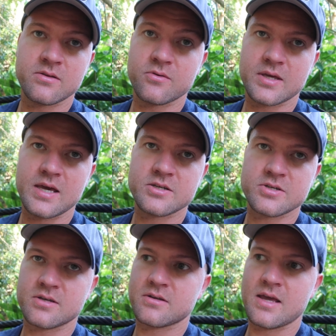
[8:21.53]
in
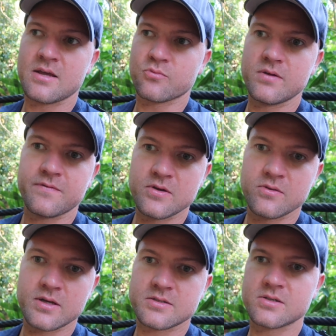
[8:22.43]
location and
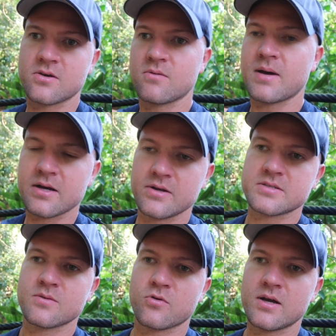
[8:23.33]
refueling to go
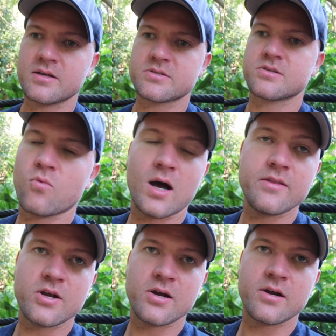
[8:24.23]
migrate somewhere else,
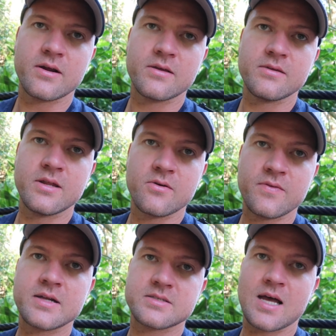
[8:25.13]
while they're, you know,
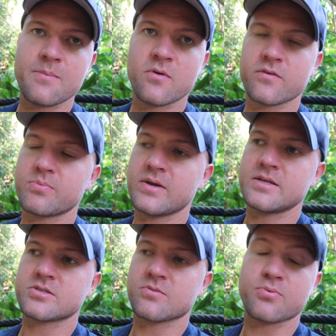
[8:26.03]
in that stopover
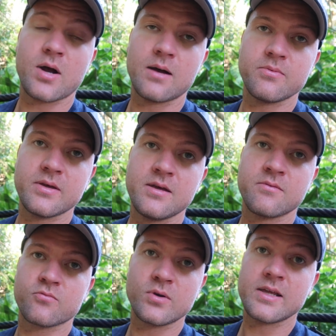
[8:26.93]
place, they're
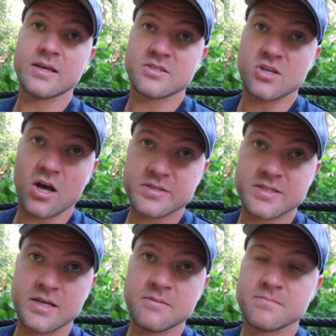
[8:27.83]
probably really
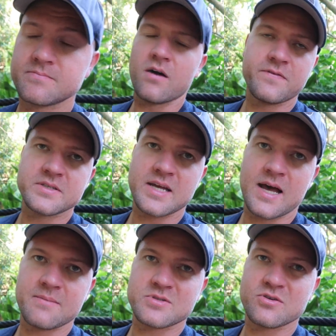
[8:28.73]
exhausted.
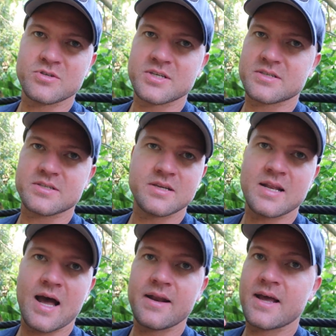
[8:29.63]
Oftentimes, they're just
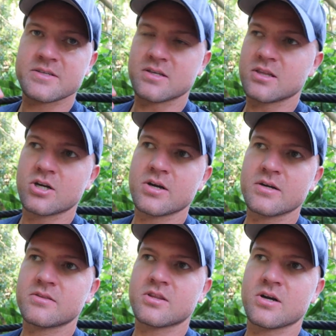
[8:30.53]
not as
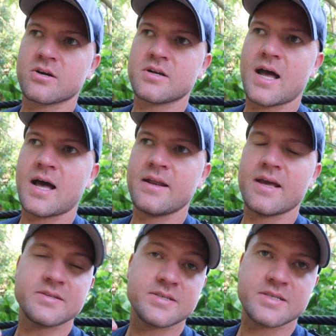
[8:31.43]
alert, they're not as